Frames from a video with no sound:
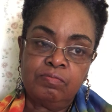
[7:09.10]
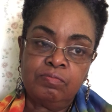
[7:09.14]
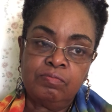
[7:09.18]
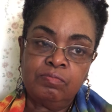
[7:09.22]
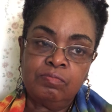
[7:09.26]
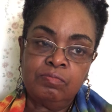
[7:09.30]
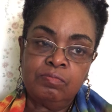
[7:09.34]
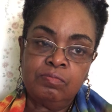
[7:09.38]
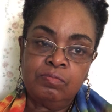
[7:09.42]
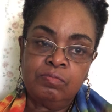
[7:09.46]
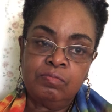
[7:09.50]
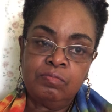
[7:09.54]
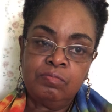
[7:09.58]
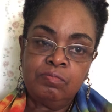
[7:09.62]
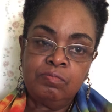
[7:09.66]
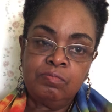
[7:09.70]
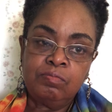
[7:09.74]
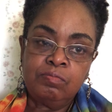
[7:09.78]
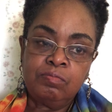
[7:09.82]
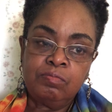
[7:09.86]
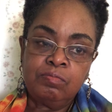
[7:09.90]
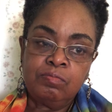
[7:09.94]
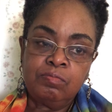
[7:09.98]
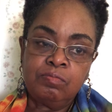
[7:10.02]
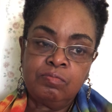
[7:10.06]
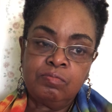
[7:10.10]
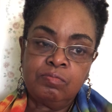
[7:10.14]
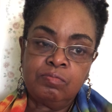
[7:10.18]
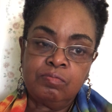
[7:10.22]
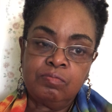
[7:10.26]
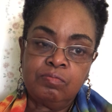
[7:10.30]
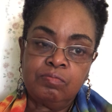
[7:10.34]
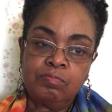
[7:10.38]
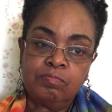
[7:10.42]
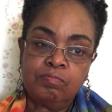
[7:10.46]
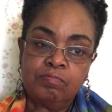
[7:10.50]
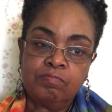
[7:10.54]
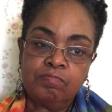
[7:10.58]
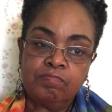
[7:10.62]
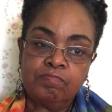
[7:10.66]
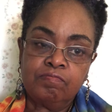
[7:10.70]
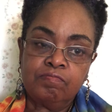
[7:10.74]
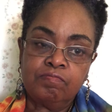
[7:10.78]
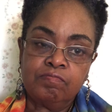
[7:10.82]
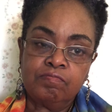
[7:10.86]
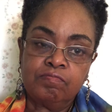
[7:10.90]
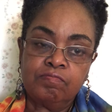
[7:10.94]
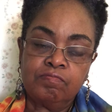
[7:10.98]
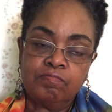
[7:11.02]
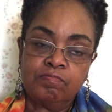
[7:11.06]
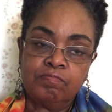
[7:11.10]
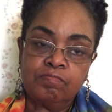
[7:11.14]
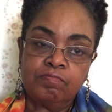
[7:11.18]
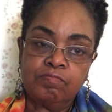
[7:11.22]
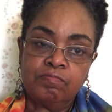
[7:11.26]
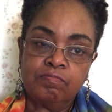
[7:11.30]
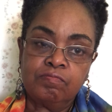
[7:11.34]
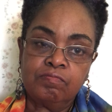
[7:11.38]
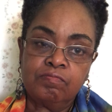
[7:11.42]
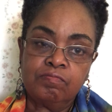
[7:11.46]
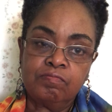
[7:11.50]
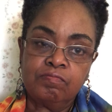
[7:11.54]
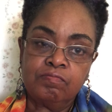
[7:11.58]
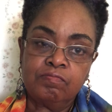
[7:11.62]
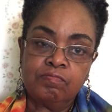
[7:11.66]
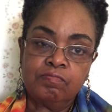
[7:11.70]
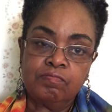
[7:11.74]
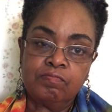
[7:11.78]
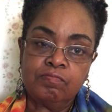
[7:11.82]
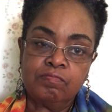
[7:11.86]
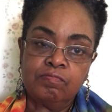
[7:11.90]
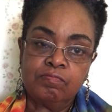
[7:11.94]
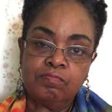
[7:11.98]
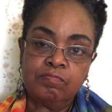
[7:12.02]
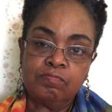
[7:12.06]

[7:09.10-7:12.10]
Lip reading: Nothing is said.